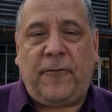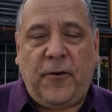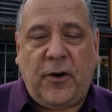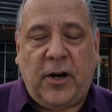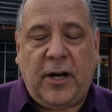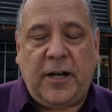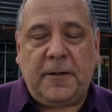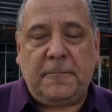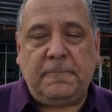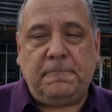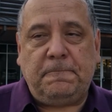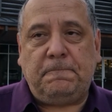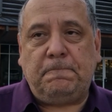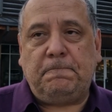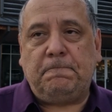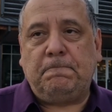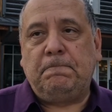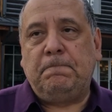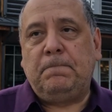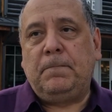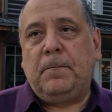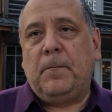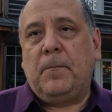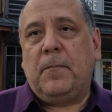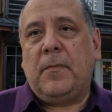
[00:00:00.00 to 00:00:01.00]
foot.
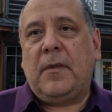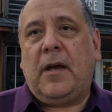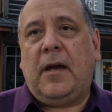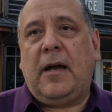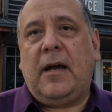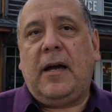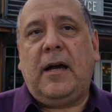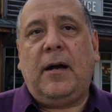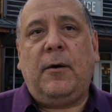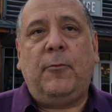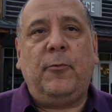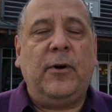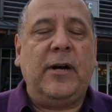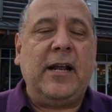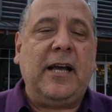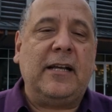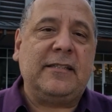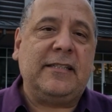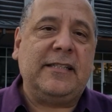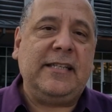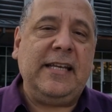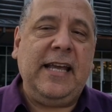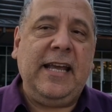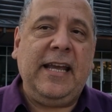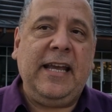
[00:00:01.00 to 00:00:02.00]
We're
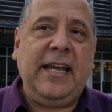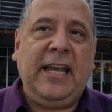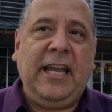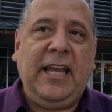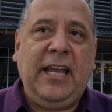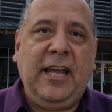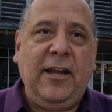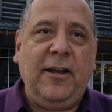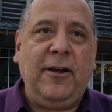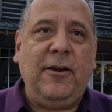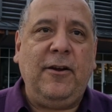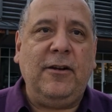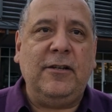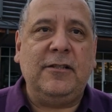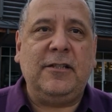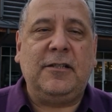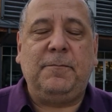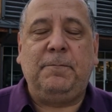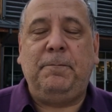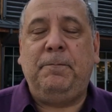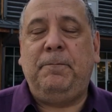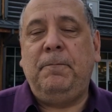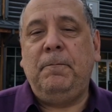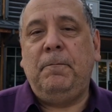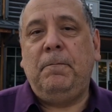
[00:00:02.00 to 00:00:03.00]
not seeing
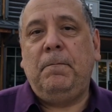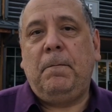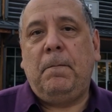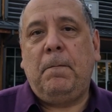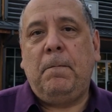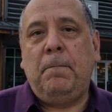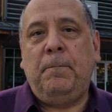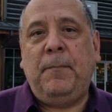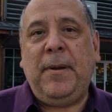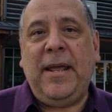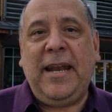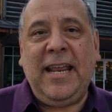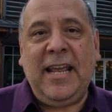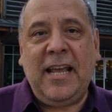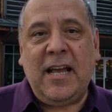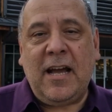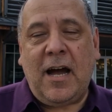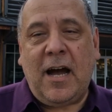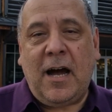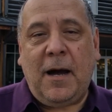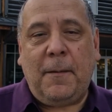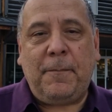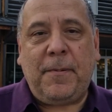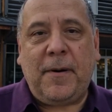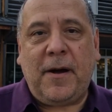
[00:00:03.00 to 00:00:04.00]
huge
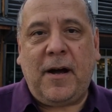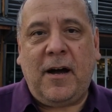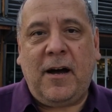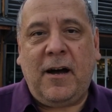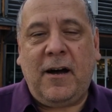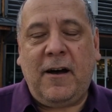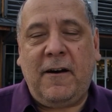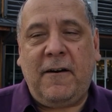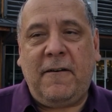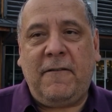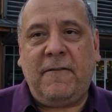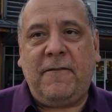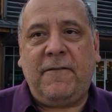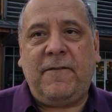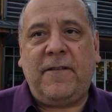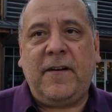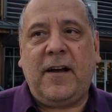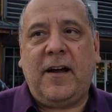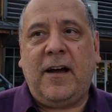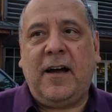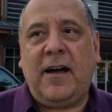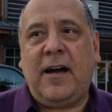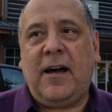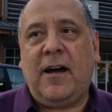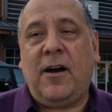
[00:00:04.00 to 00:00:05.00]
bidding up of
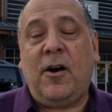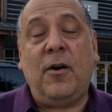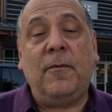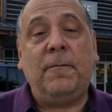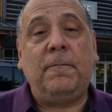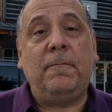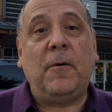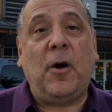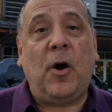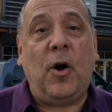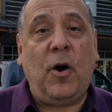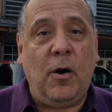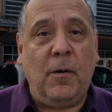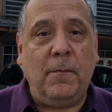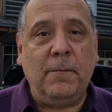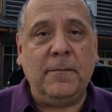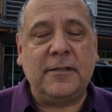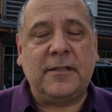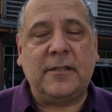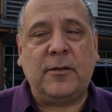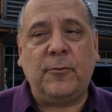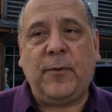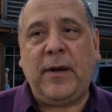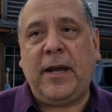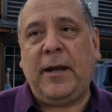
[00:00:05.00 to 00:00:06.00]

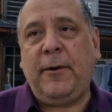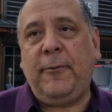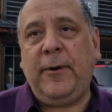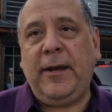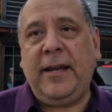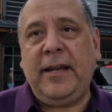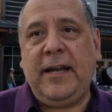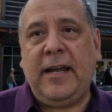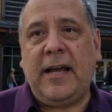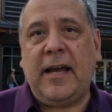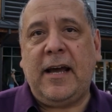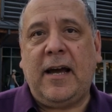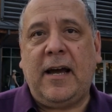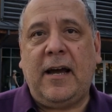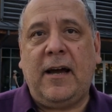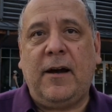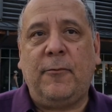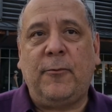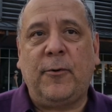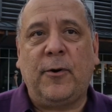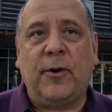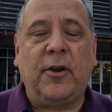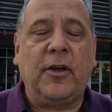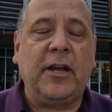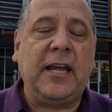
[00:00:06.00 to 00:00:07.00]
homes the way we
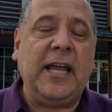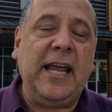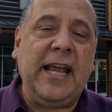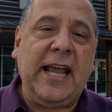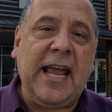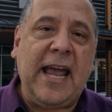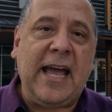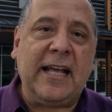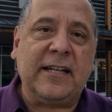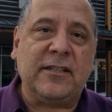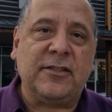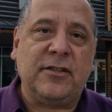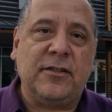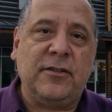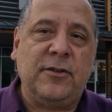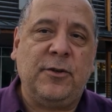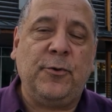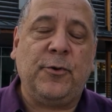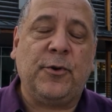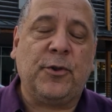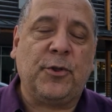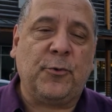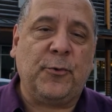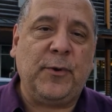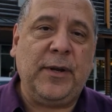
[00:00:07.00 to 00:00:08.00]
were looking at
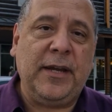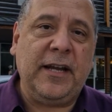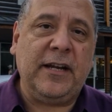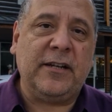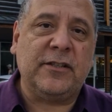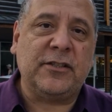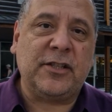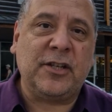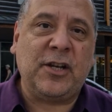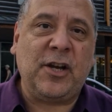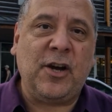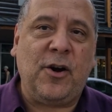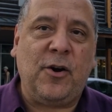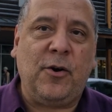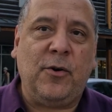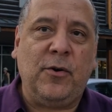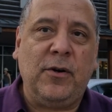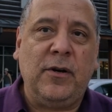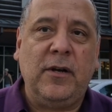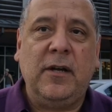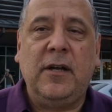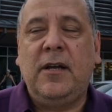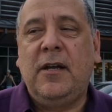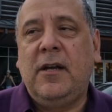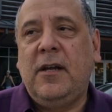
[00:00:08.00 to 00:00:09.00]
2 or 3 years ago.
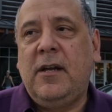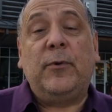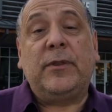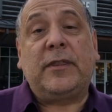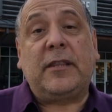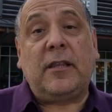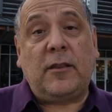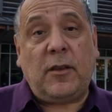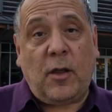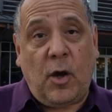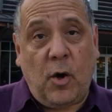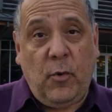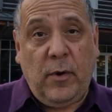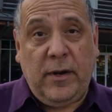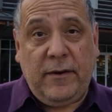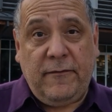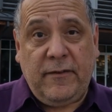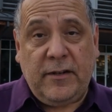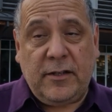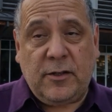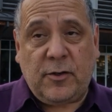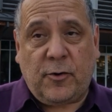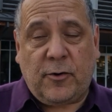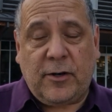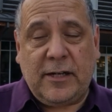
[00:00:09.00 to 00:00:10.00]
With the low
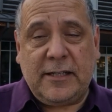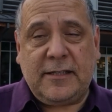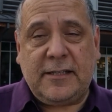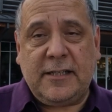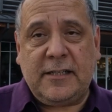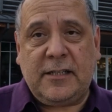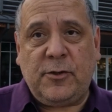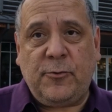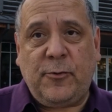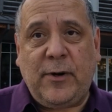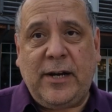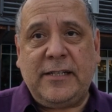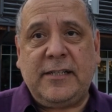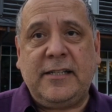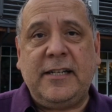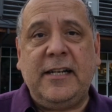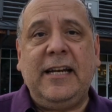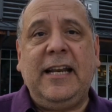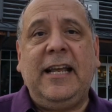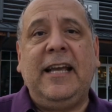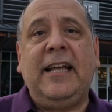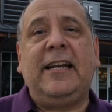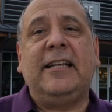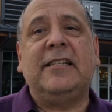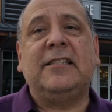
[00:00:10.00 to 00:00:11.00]
inventory
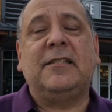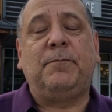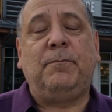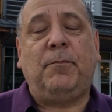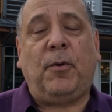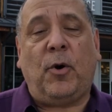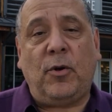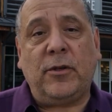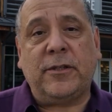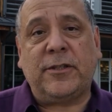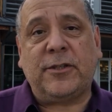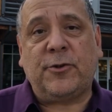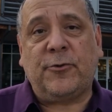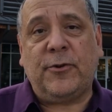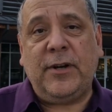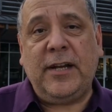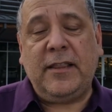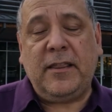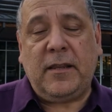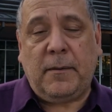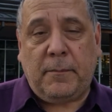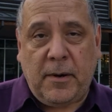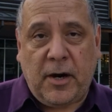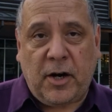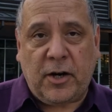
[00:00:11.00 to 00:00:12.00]
situation, it is
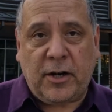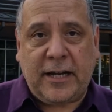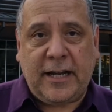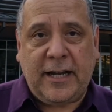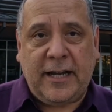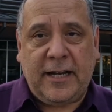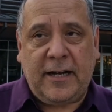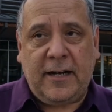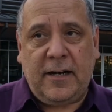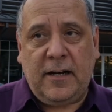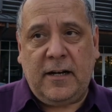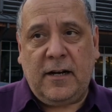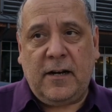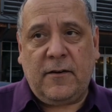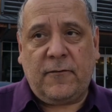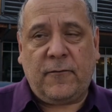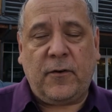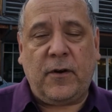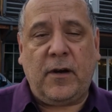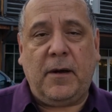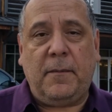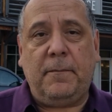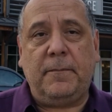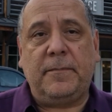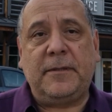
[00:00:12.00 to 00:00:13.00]
bolstering the market
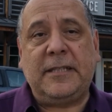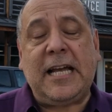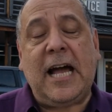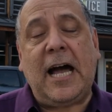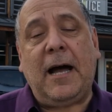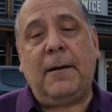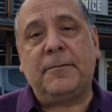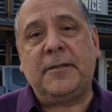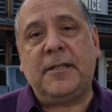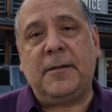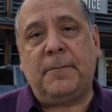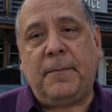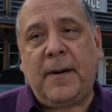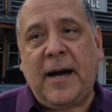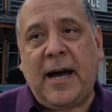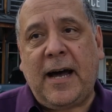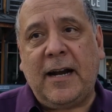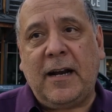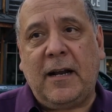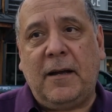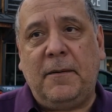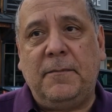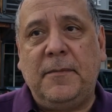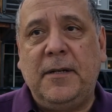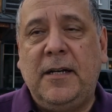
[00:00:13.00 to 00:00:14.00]
from top to
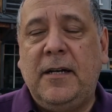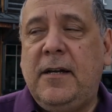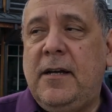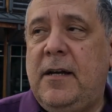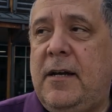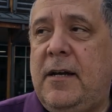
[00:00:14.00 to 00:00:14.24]
bottom.